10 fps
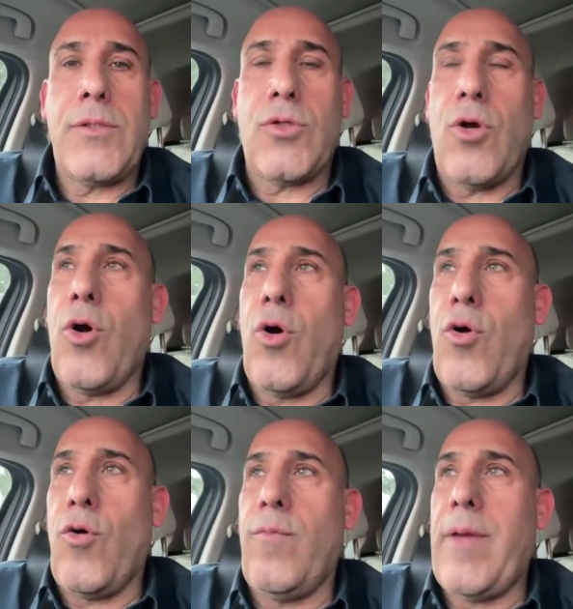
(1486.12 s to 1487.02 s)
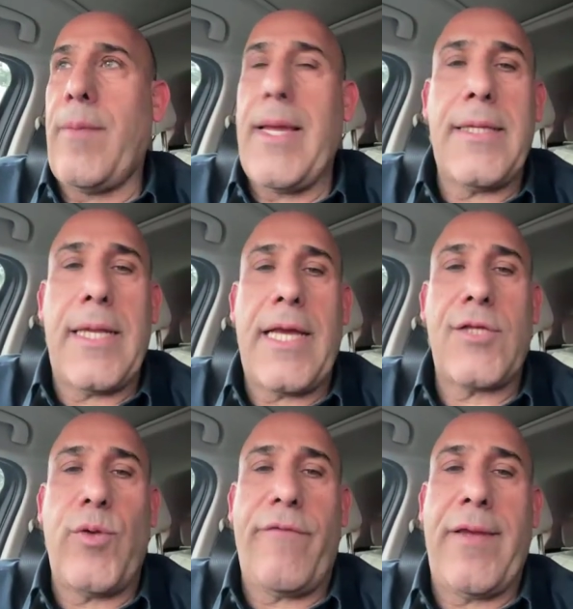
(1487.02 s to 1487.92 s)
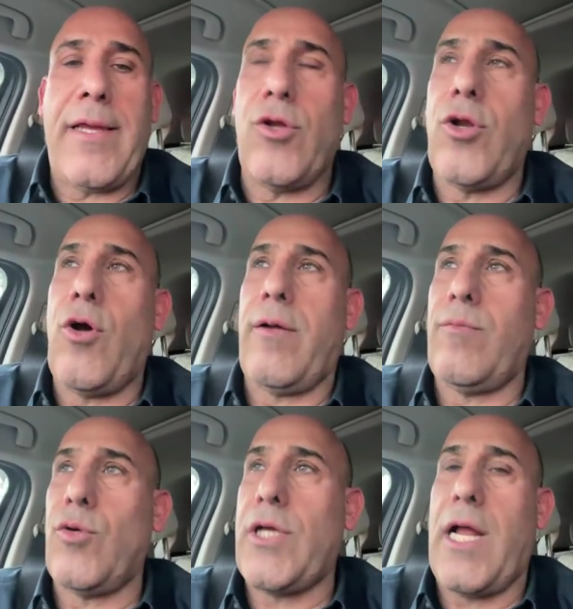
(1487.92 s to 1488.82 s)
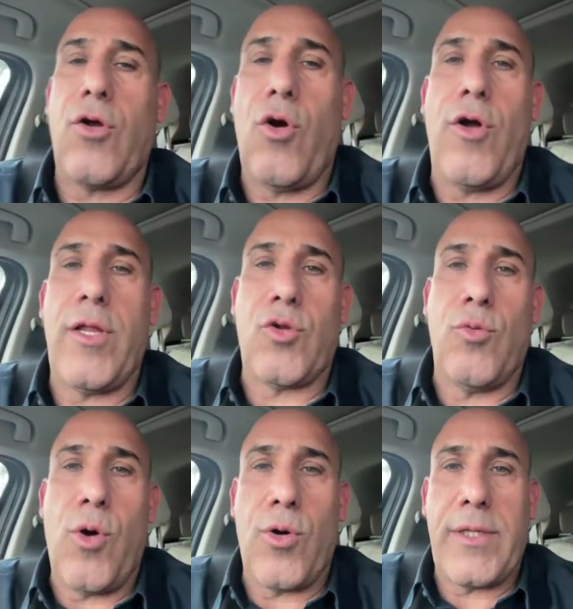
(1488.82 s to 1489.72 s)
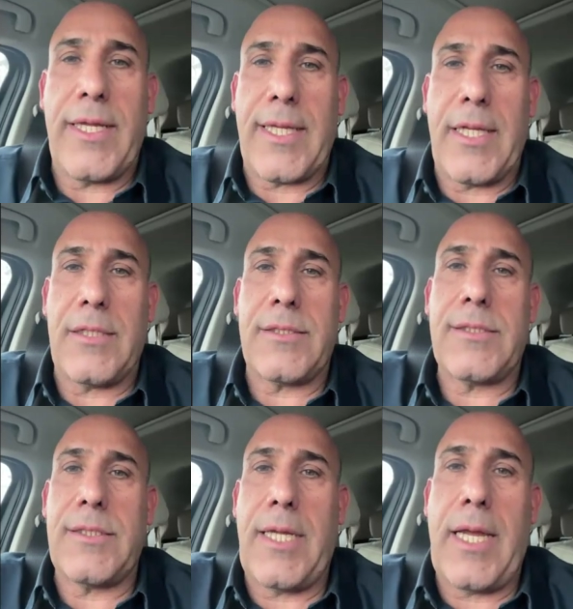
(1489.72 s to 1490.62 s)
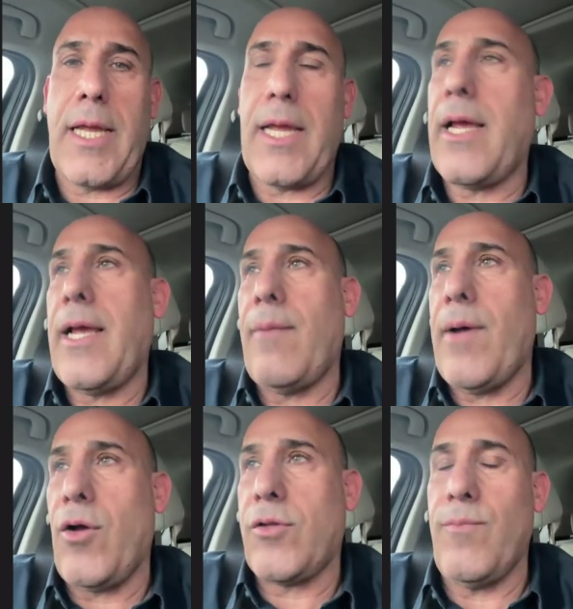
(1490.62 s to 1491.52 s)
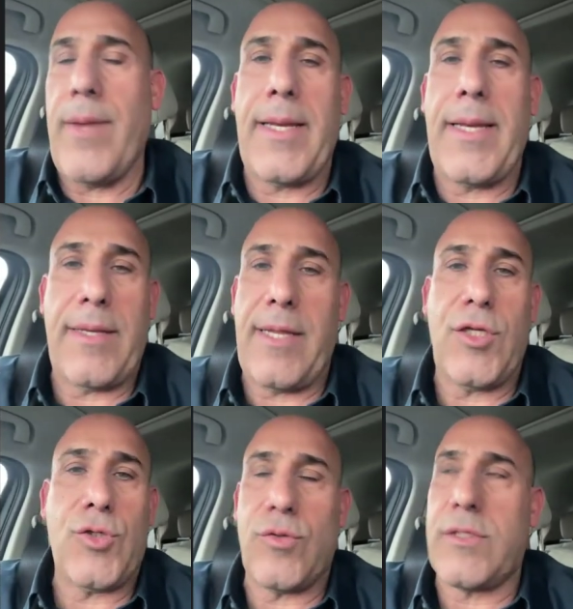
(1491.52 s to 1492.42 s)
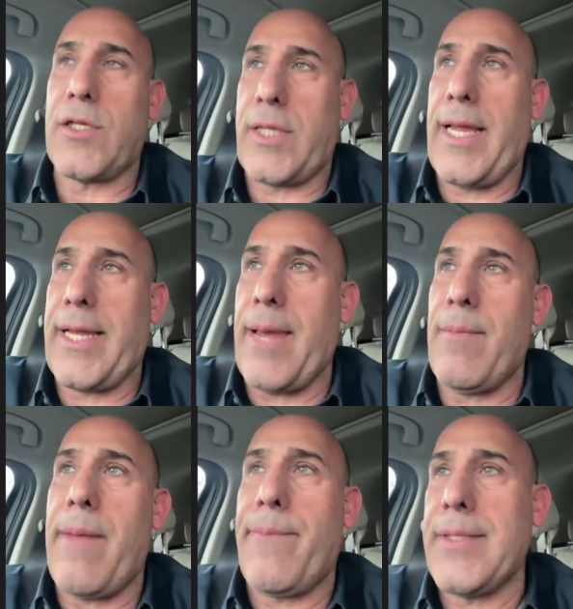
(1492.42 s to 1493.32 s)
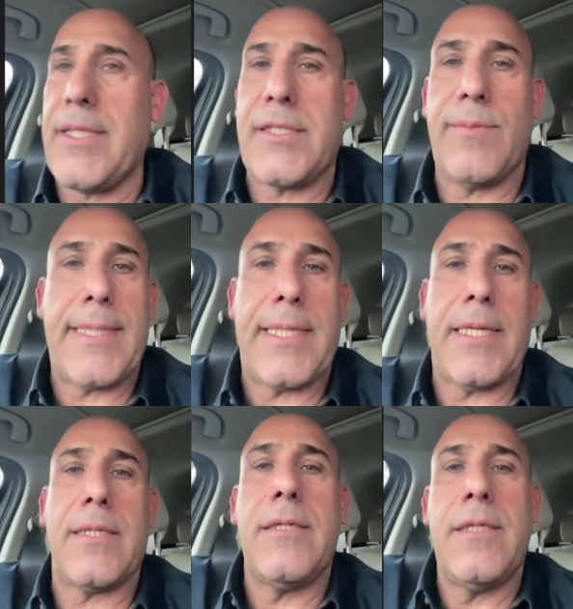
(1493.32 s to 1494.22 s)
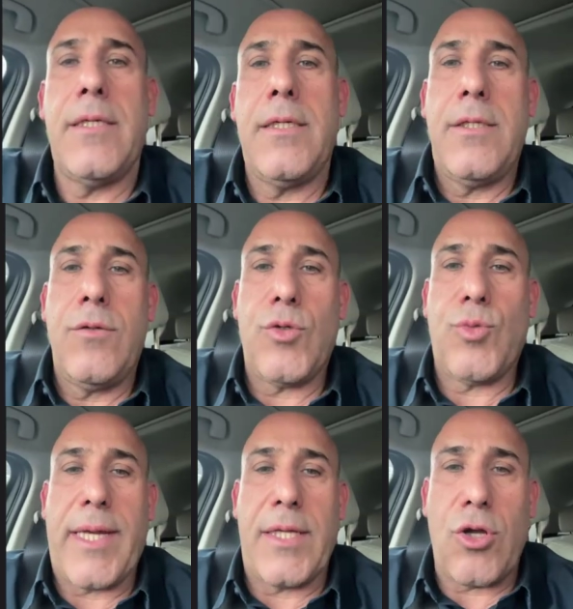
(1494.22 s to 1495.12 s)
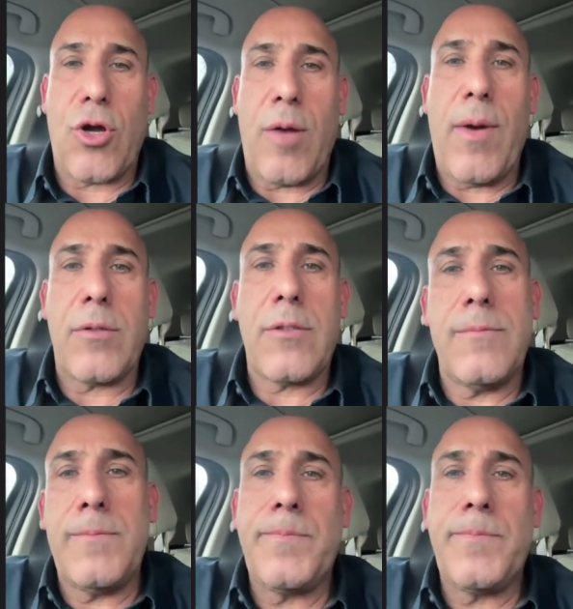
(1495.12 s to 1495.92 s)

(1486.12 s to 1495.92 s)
So maybe the next briefing, Moshe, I'll go into more details about many issues that came up in this meeting, which we can talk about.